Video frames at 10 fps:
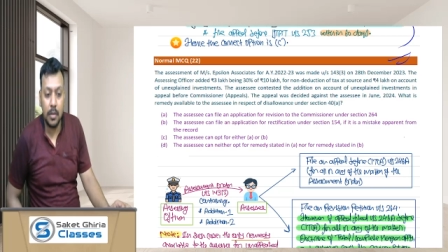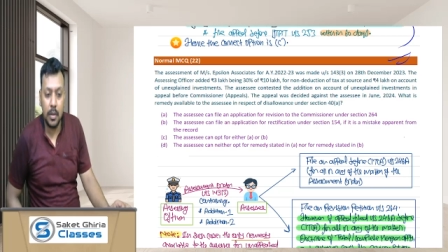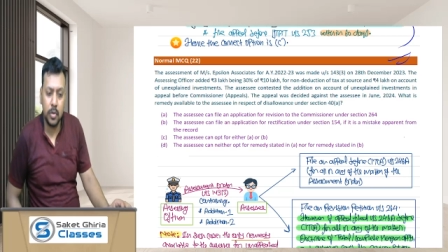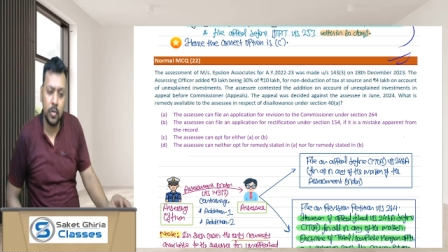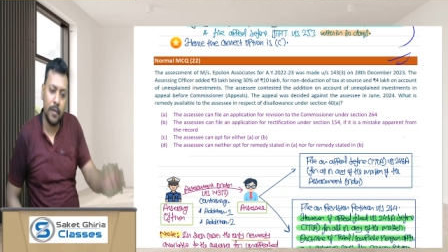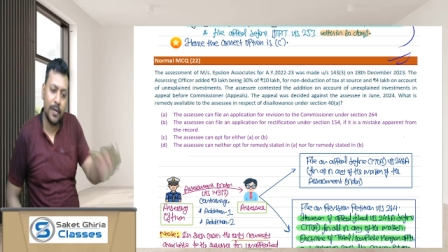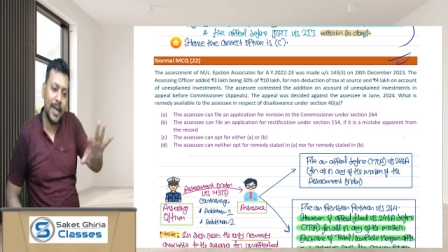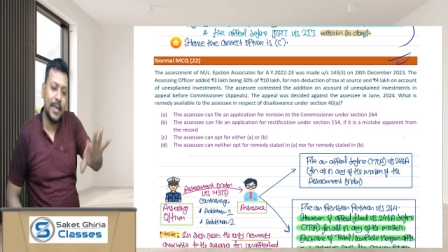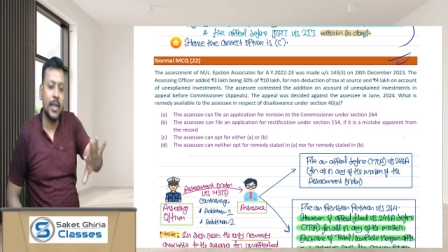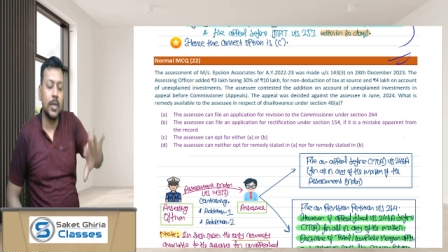You have a
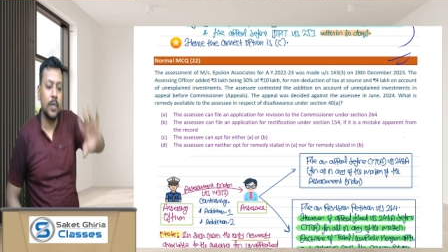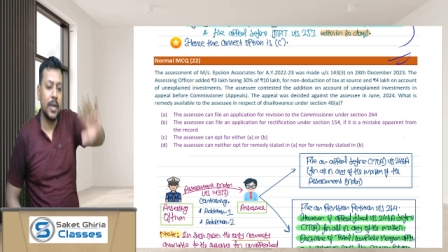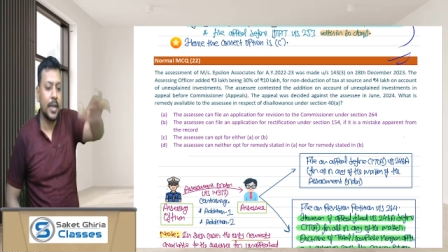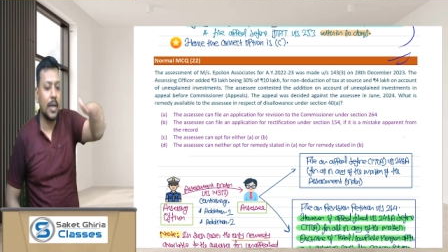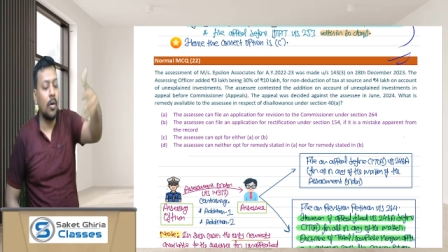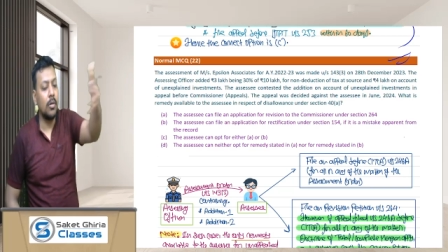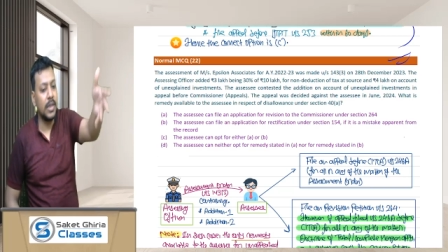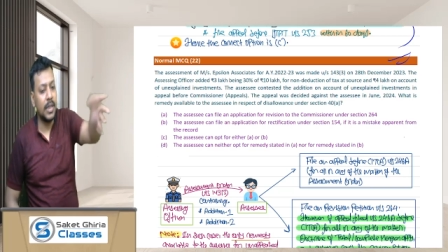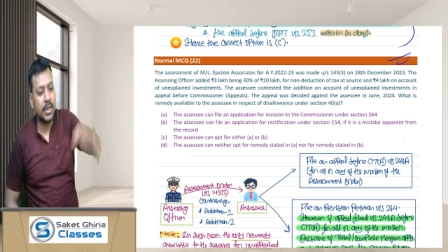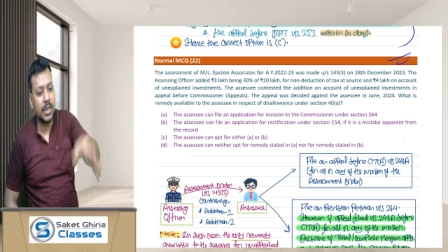right that you can take all the
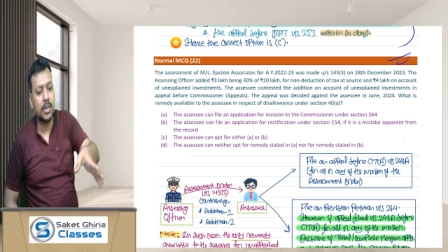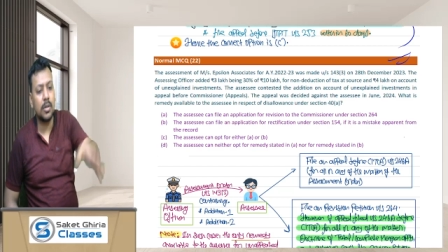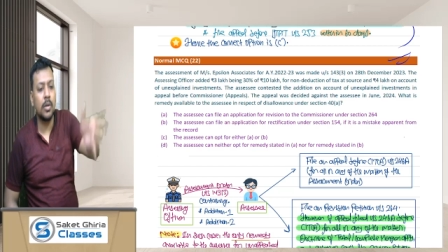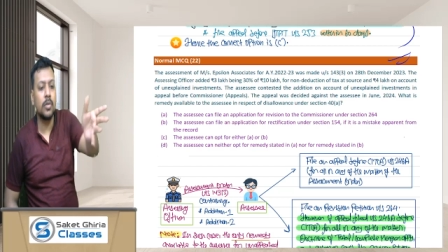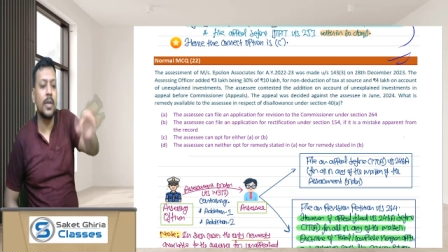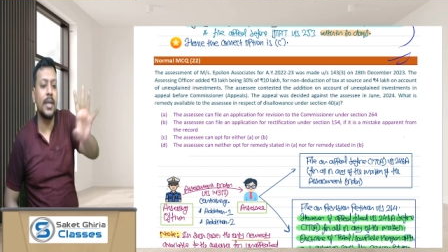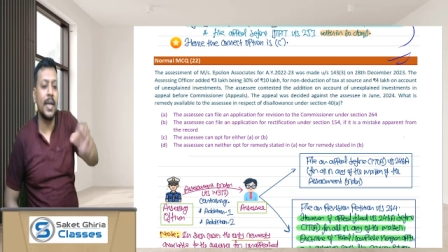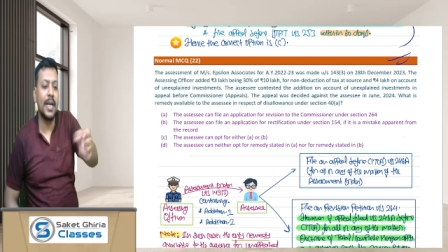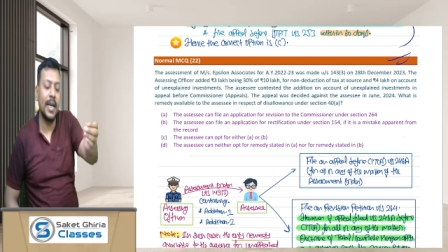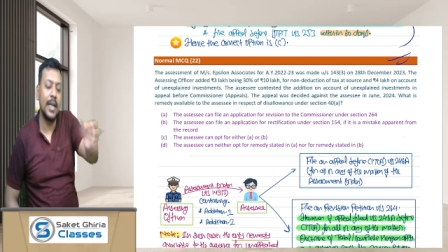additions or you can
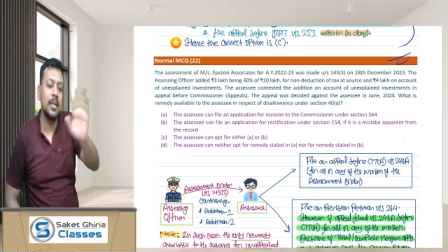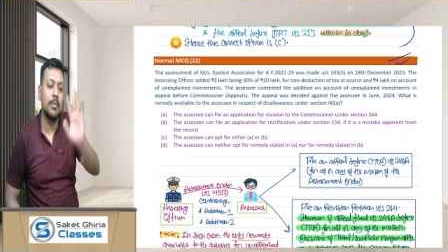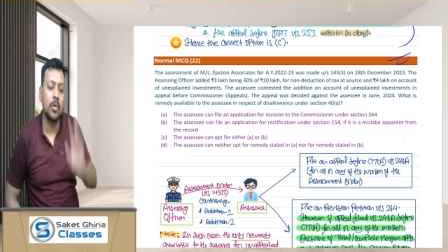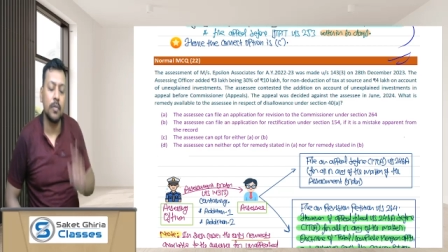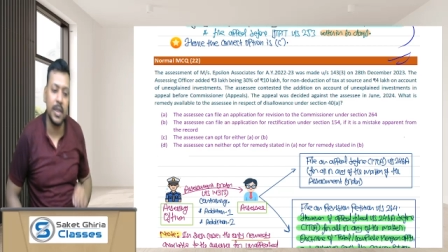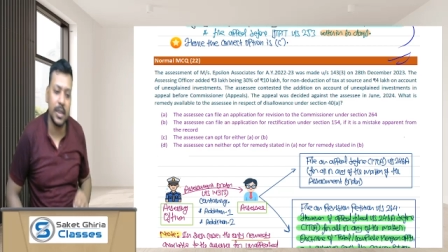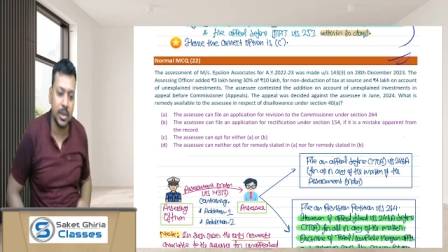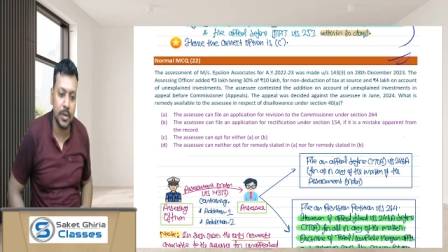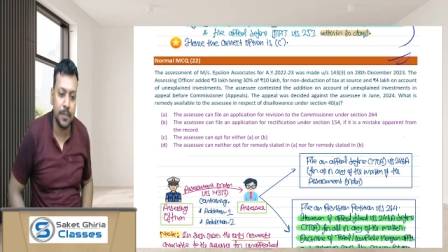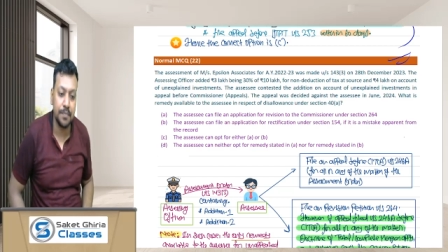take any number of the
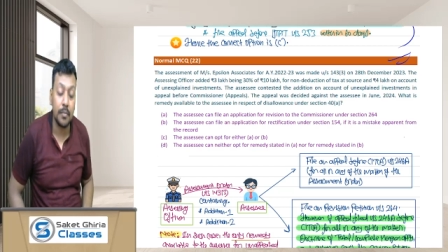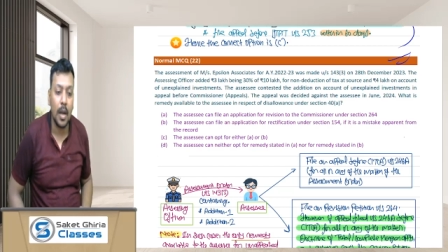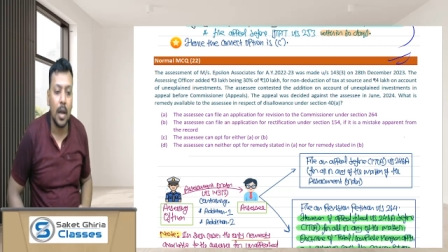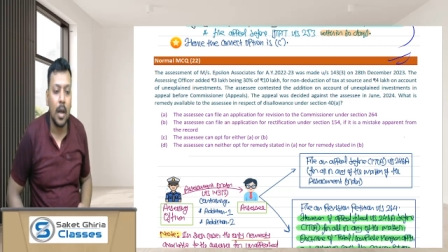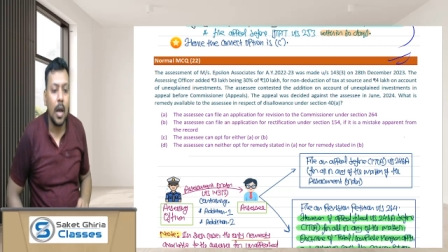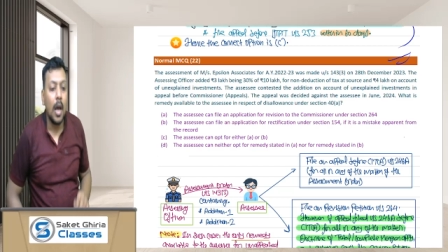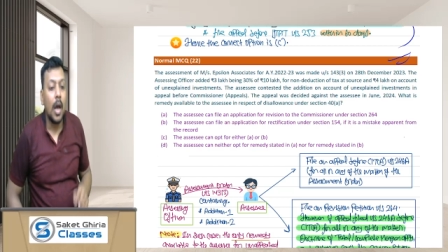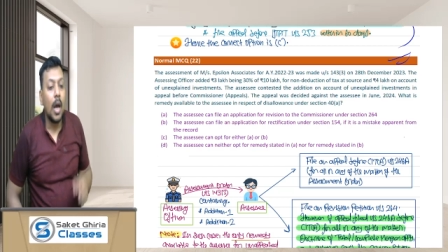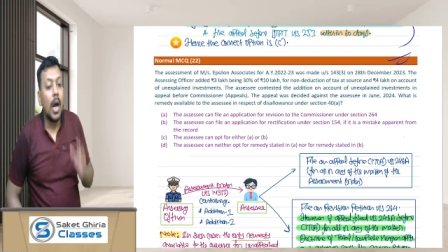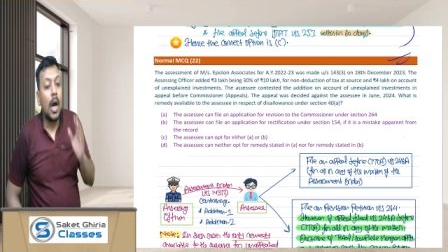additions.
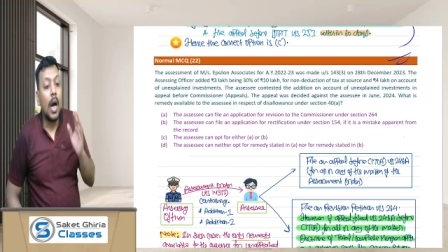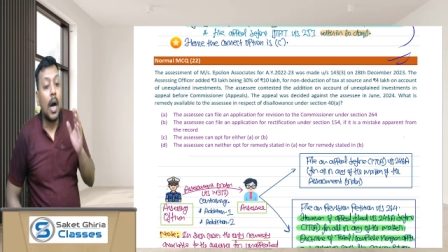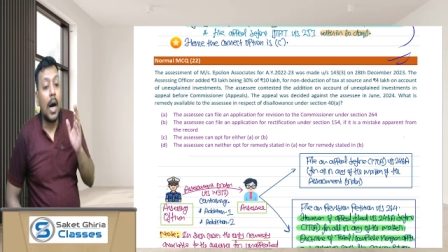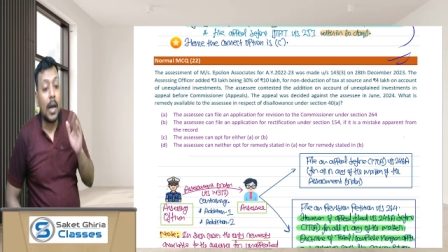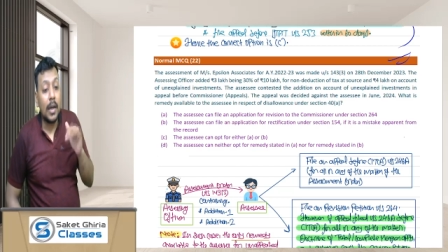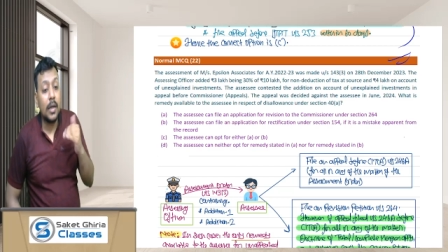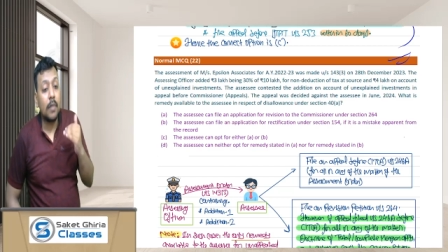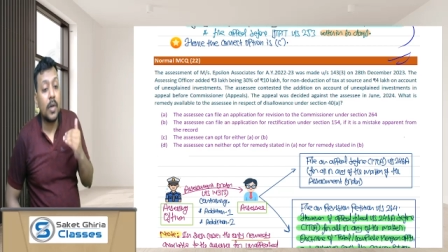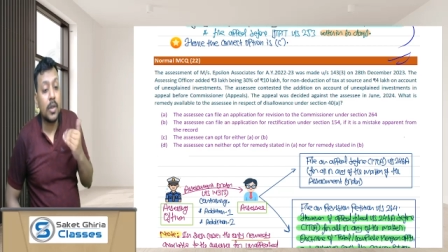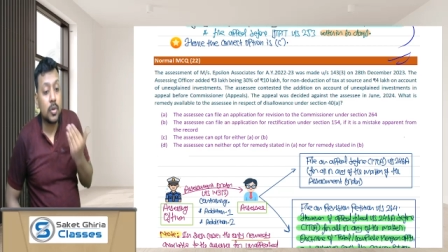Earlier,
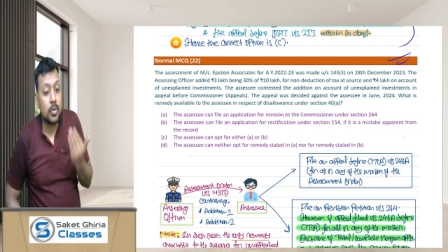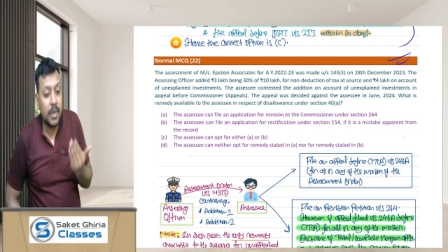what used